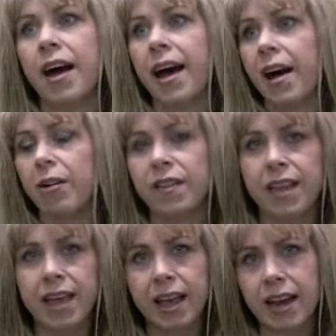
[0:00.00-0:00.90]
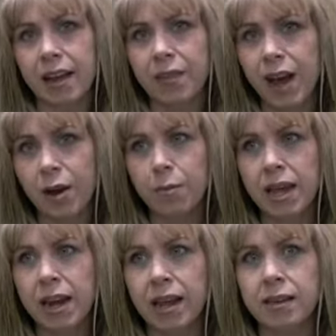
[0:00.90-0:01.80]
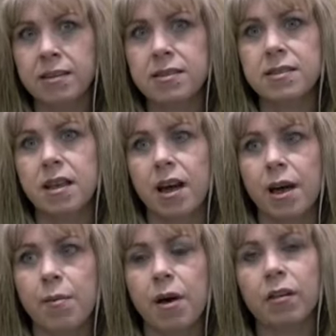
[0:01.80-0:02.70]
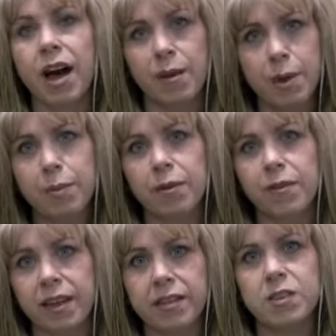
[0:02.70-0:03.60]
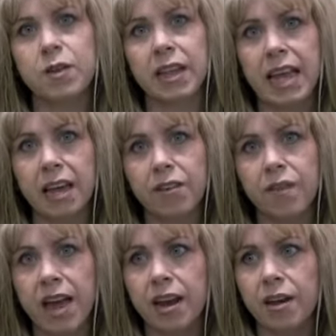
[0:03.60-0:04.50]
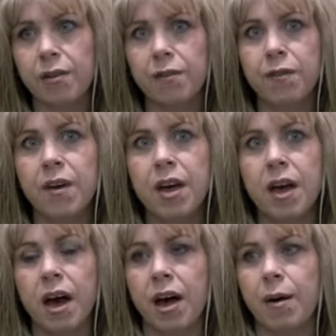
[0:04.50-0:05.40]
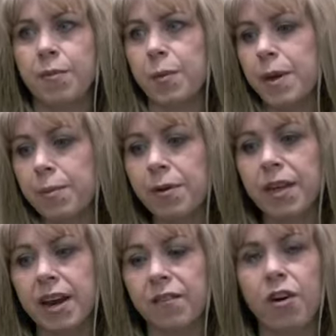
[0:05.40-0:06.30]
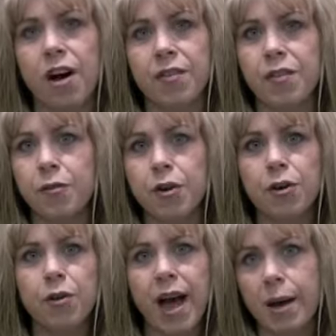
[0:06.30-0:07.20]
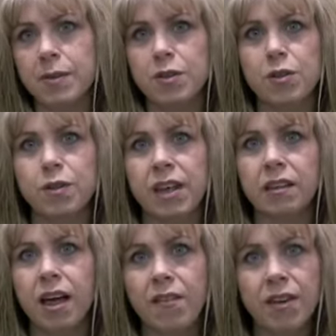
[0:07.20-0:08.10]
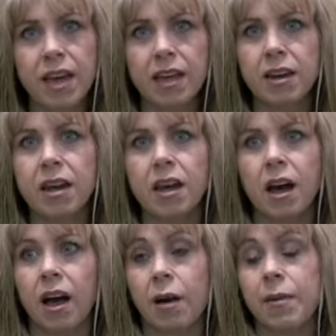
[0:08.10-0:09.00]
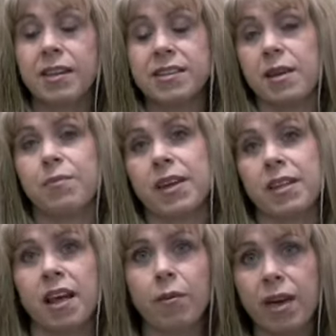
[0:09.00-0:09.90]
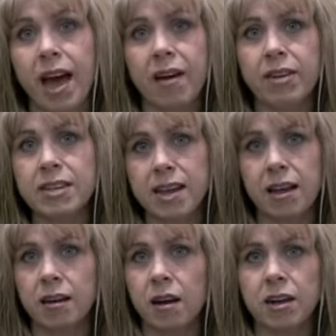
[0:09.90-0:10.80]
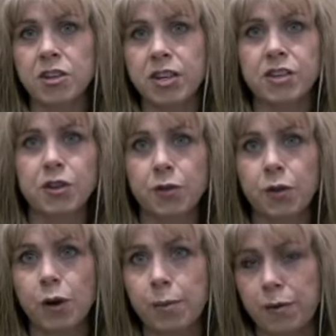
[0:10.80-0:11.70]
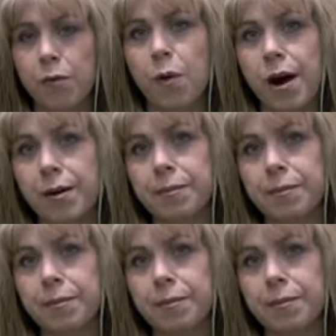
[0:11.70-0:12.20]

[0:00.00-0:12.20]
how can they get it at their meetings. A lot of people feel it's really innovative. The people that have gone through absolutely love it. It's something that we haven't done on a trade show floor before.